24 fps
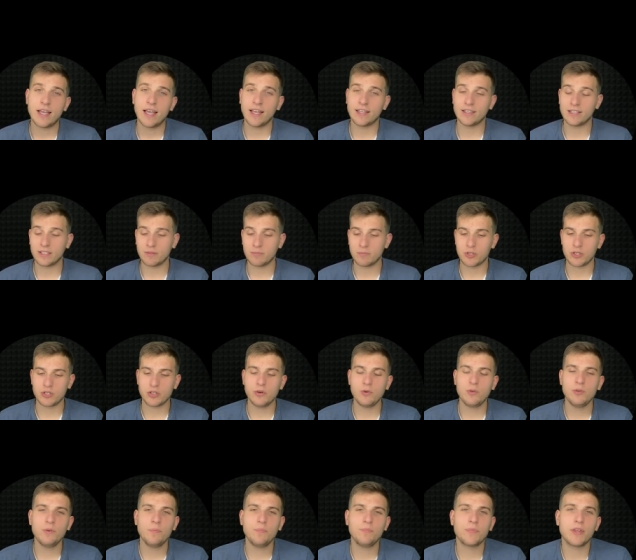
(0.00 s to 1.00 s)
And let me show
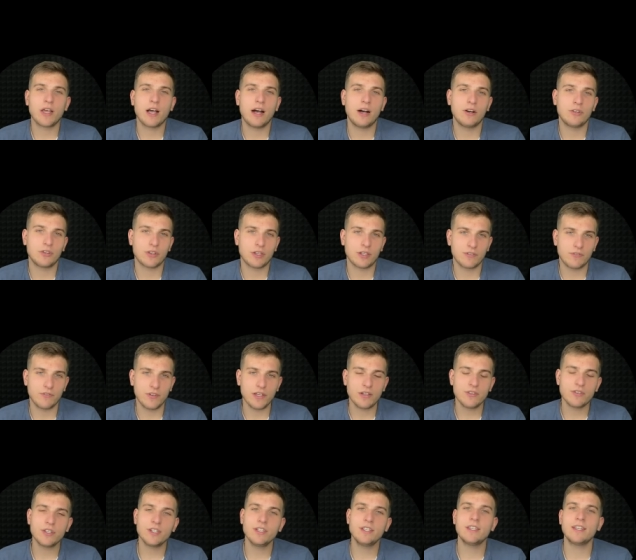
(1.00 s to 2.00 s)
you how to
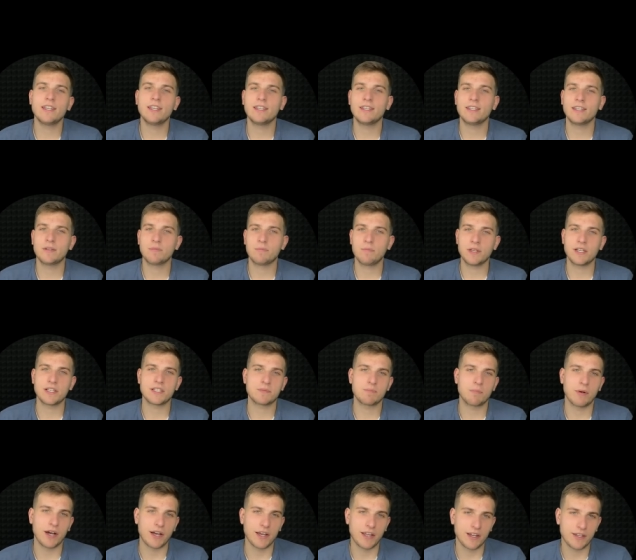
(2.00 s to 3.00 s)
configure it in Netpeak
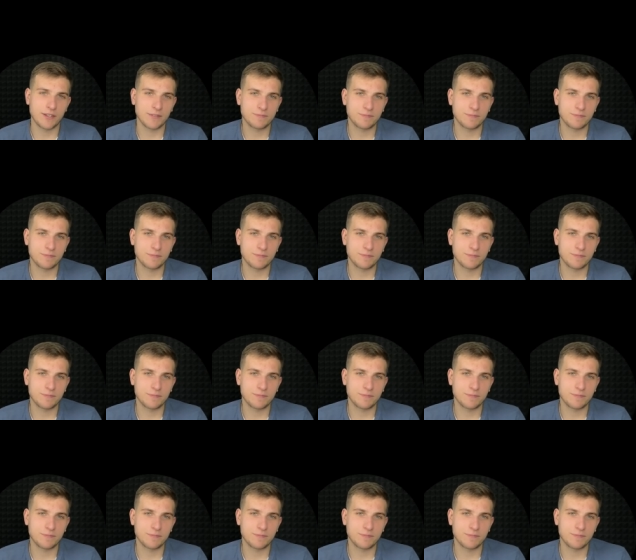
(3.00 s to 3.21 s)
Spider.